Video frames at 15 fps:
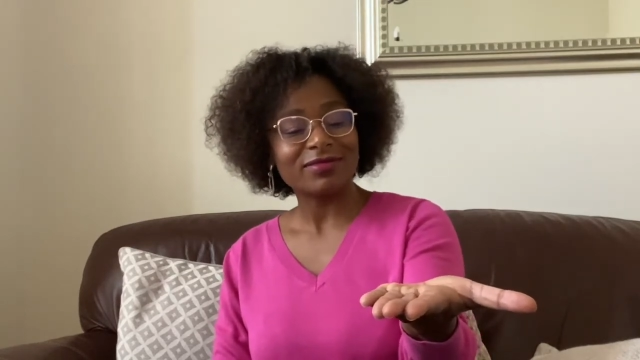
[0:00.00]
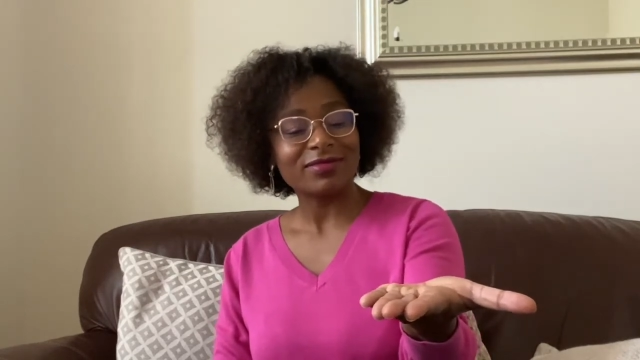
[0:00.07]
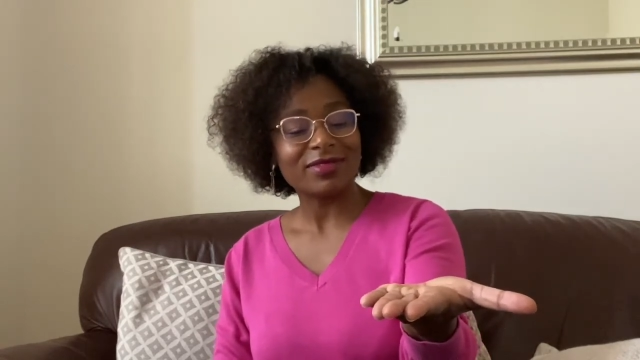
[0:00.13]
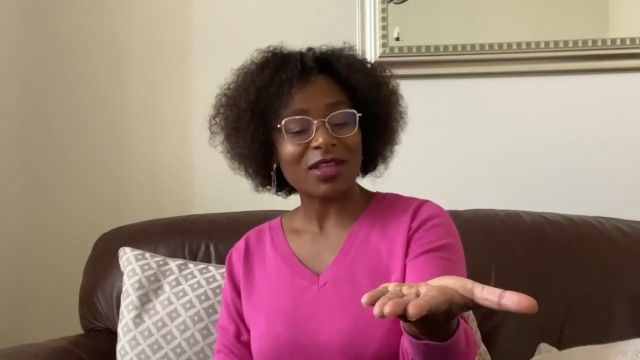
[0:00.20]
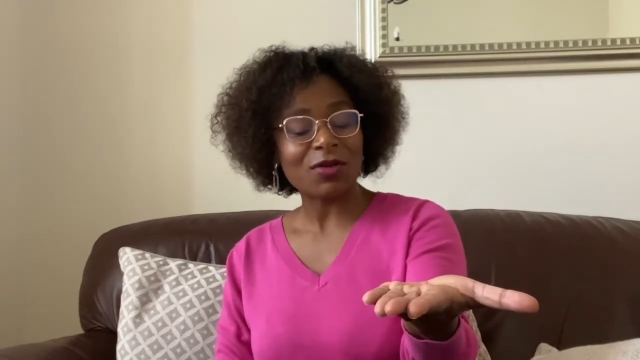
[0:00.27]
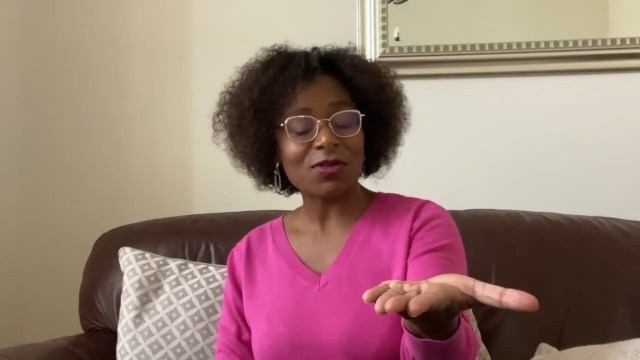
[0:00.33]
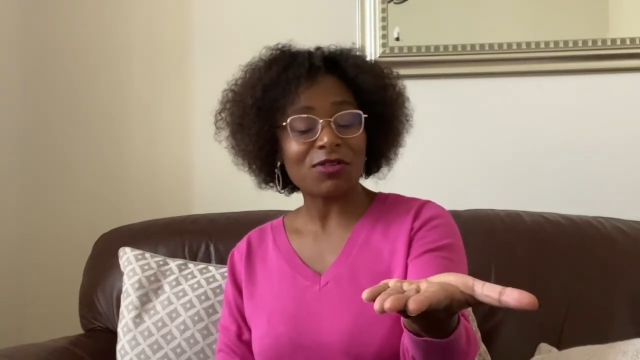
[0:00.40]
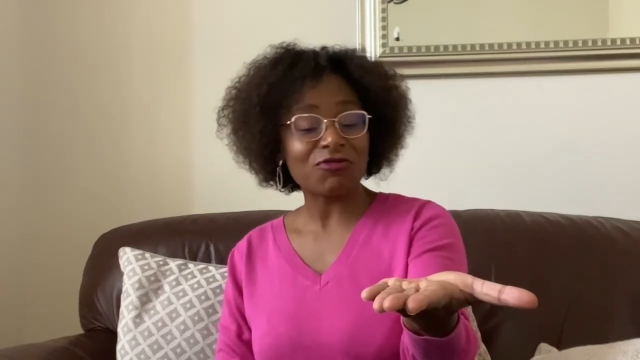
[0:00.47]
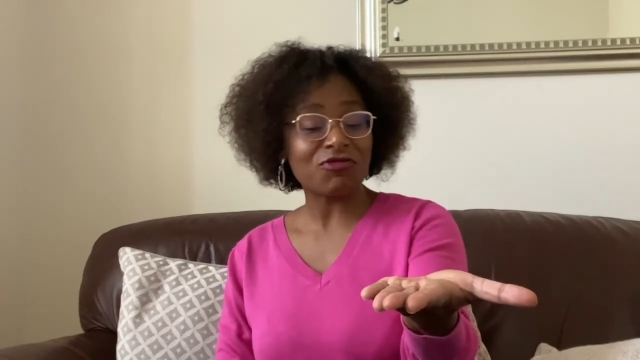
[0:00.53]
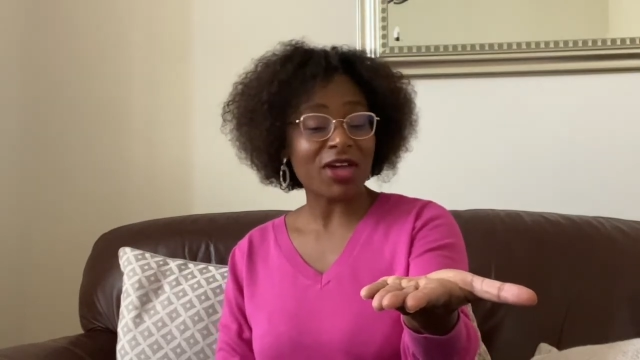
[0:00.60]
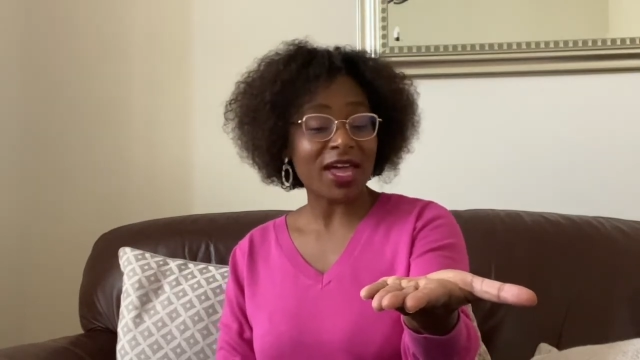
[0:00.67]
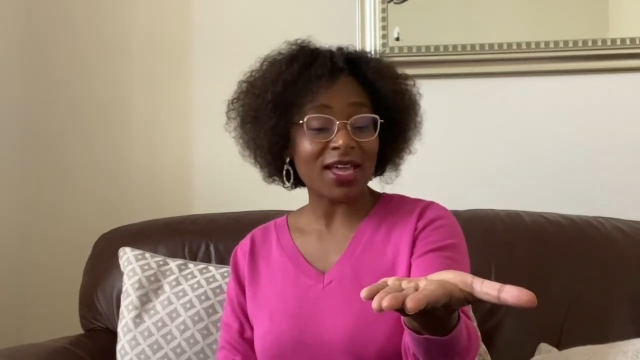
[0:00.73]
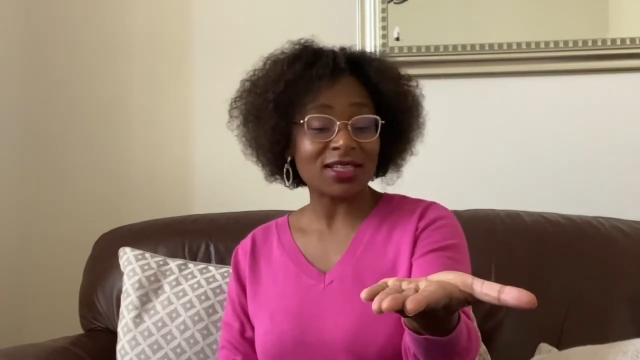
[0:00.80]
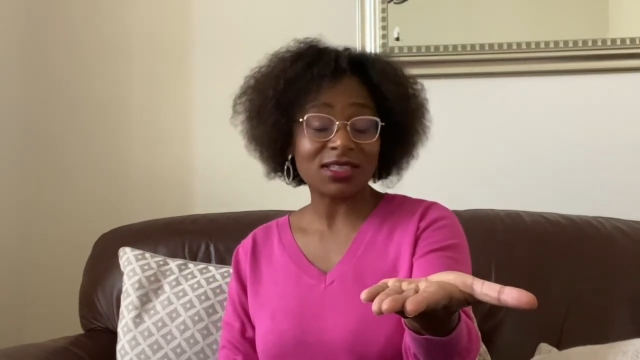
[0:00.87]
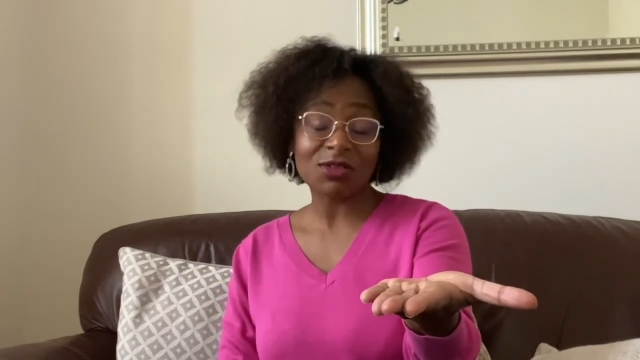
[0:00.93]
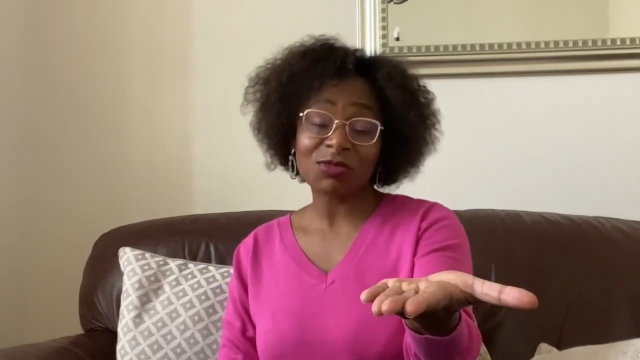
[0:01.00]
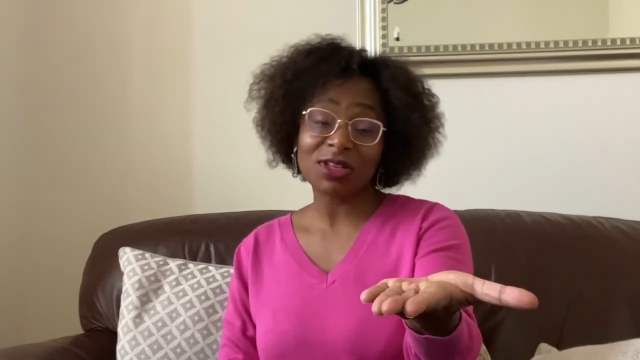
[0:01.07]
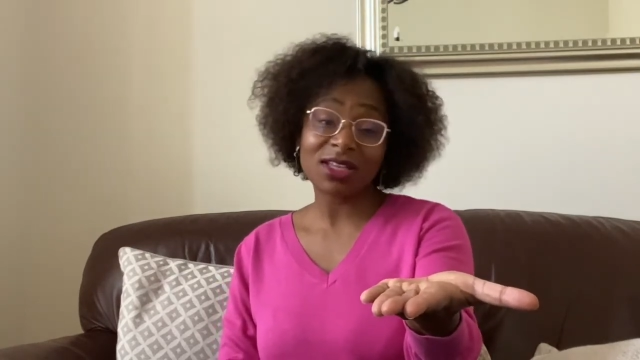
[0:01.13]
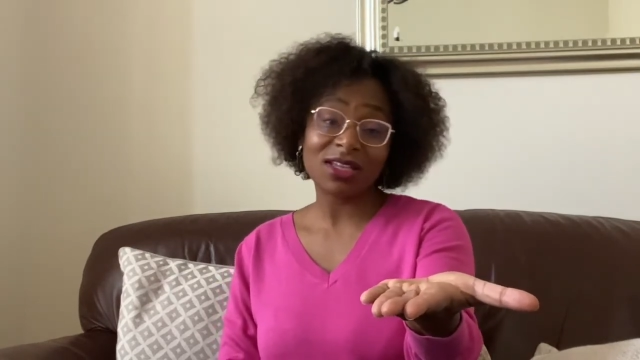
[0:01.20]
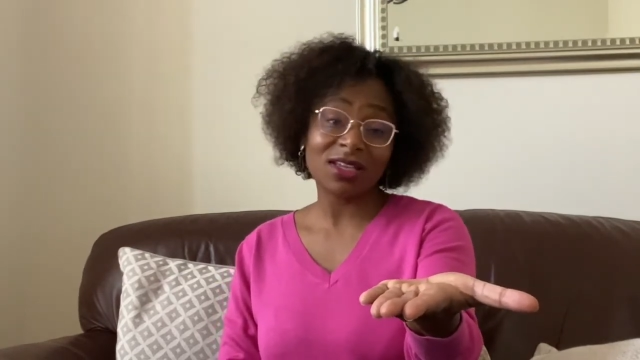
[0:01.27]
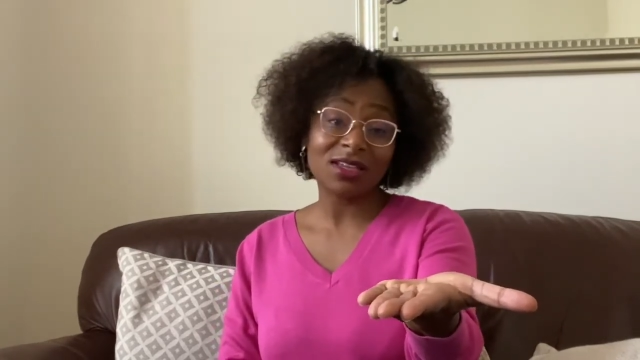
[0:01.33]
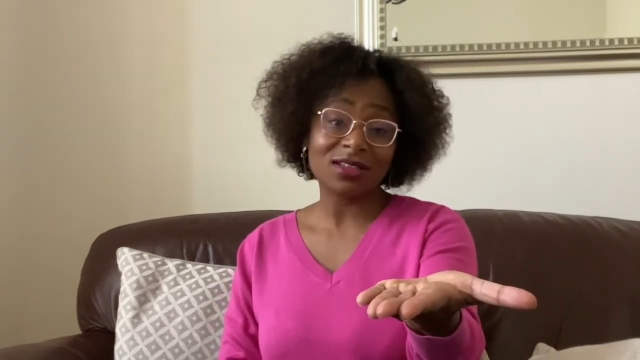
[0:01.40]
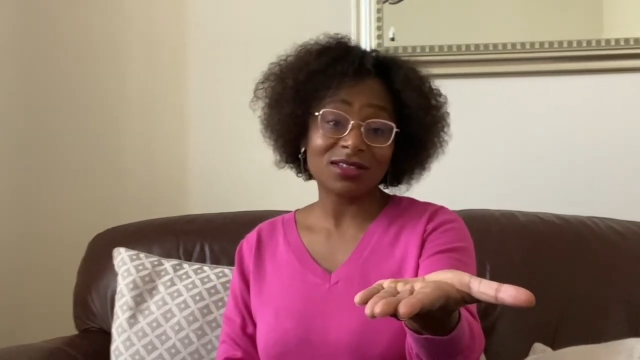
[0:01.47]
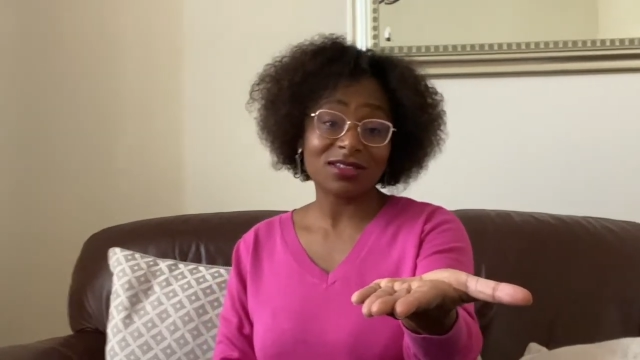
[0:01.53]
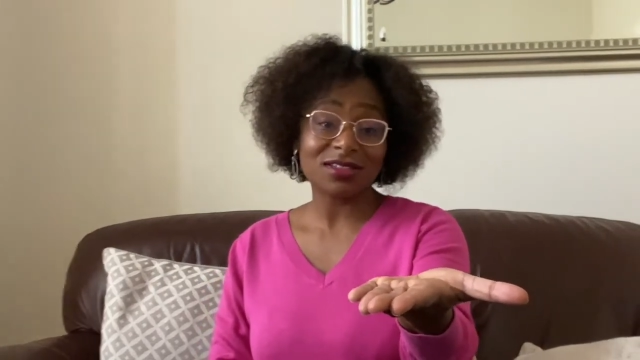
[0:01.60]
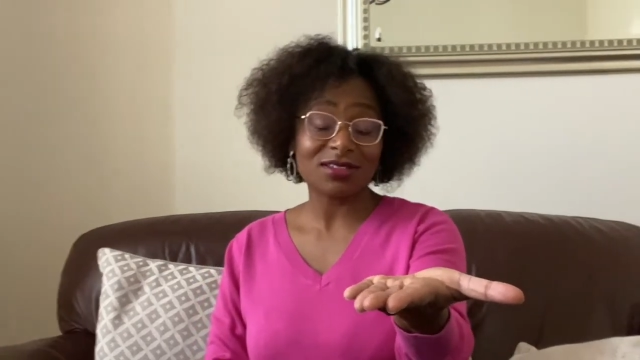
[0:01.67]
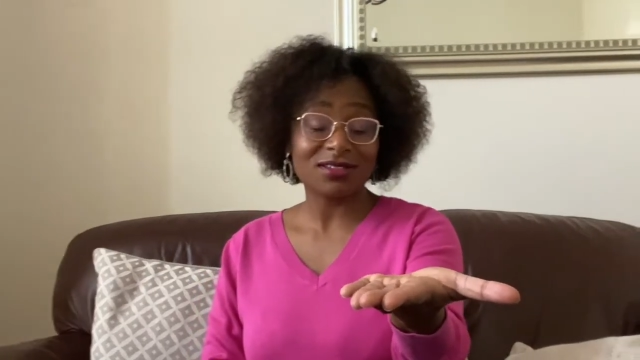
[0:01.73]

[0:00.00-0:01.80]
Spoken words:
They'll graze, they will eat.